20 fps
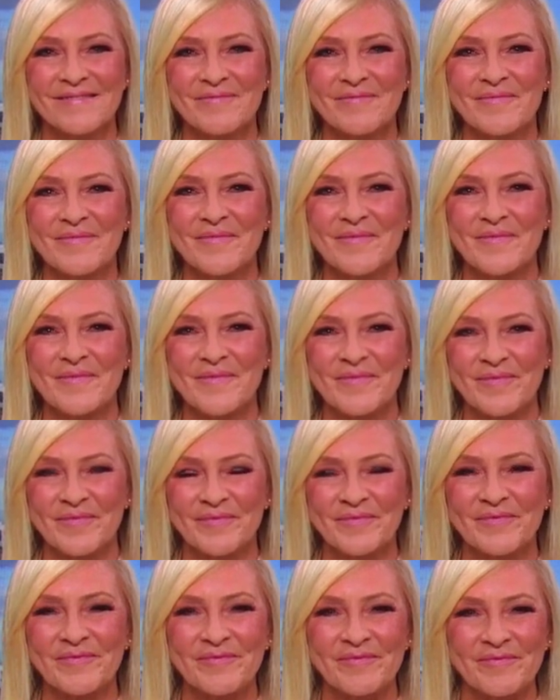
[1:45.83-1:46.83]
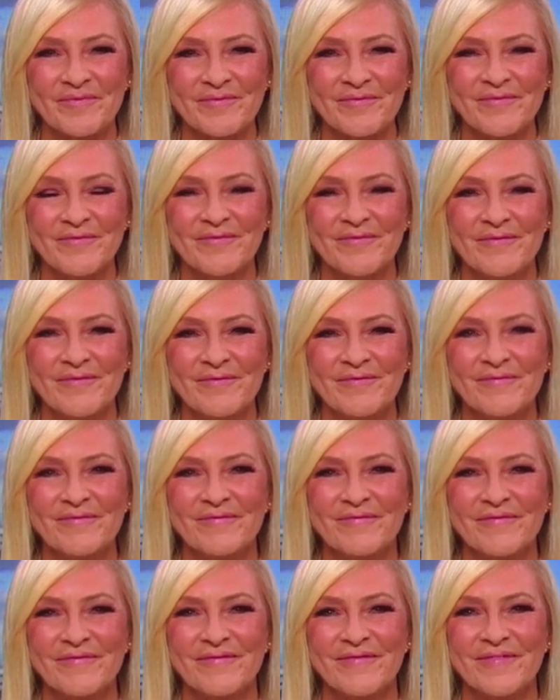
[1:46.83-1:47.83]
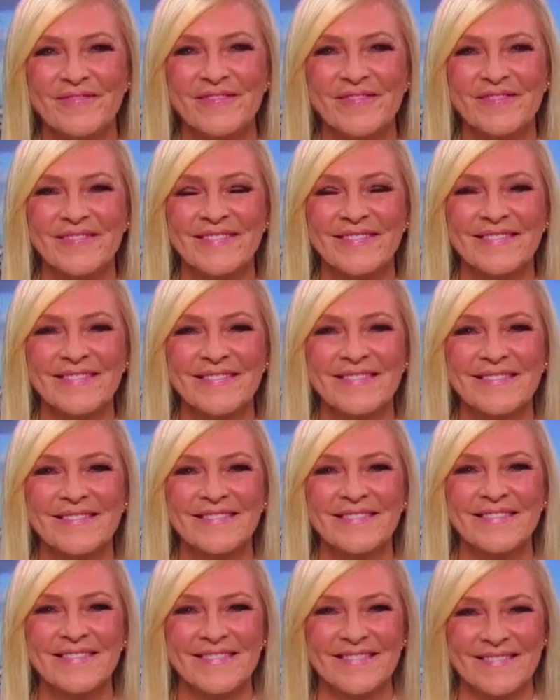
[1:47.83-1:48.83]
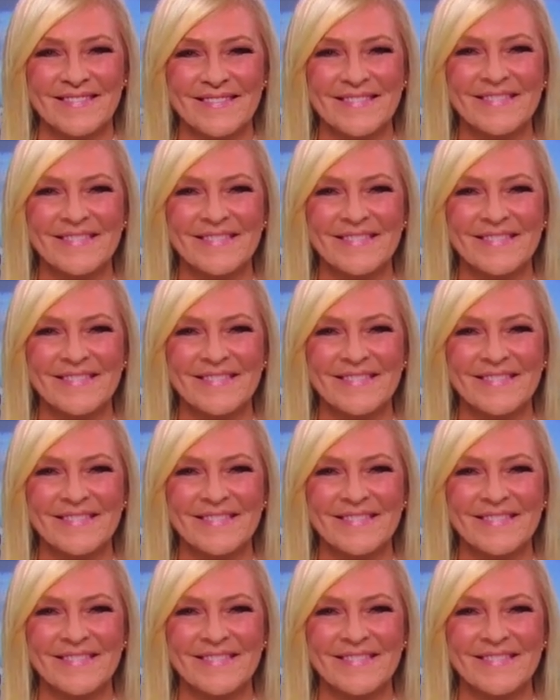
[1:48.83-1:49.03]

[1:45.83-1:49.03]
The person shown says nothing.